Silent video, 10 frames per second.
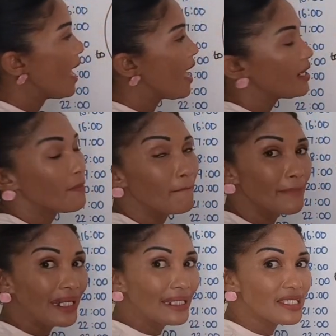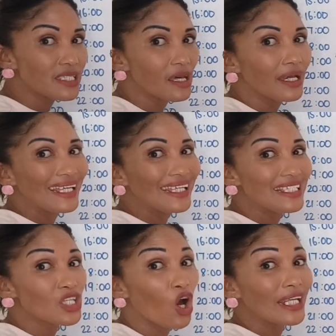and minutes,
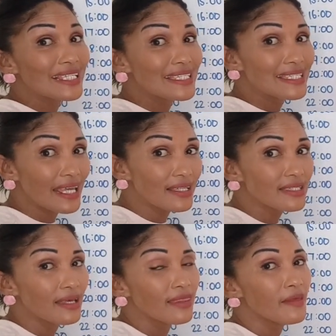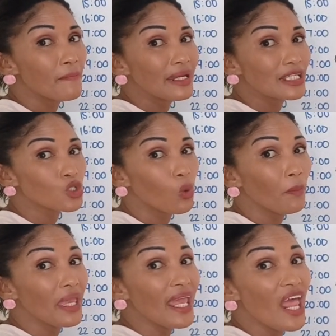it's on the 6th, the minutes will
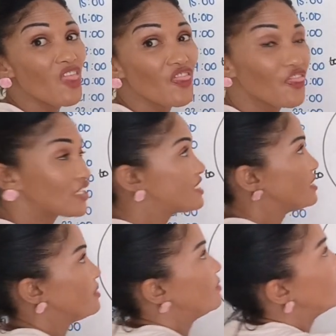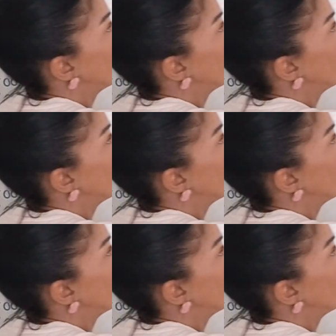be 30.